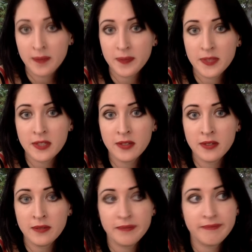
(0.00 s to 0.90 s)

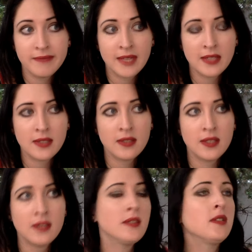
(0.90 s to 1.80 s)
So that's
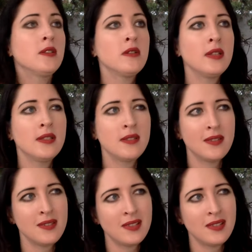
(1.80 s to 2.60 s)
the story. There's